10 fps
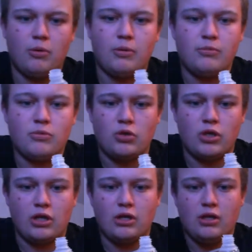open, so
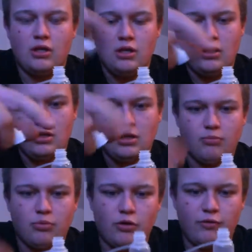you can
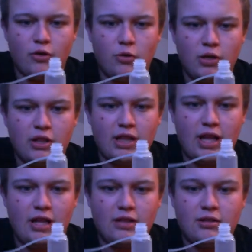put your fluid in
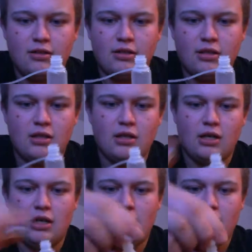there,
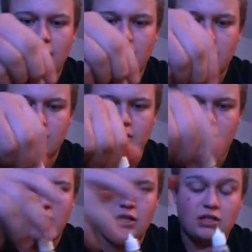and
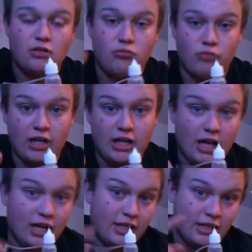it is really
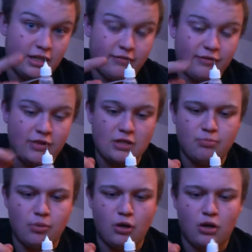handy for this
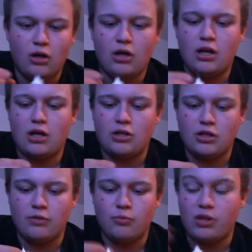bottle
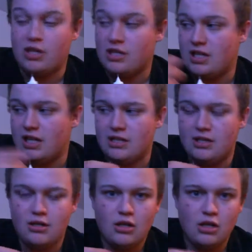actually with this kit.
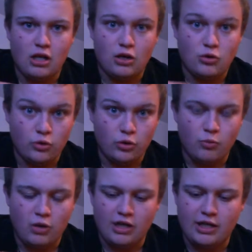I'll show you
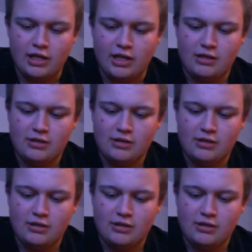why later.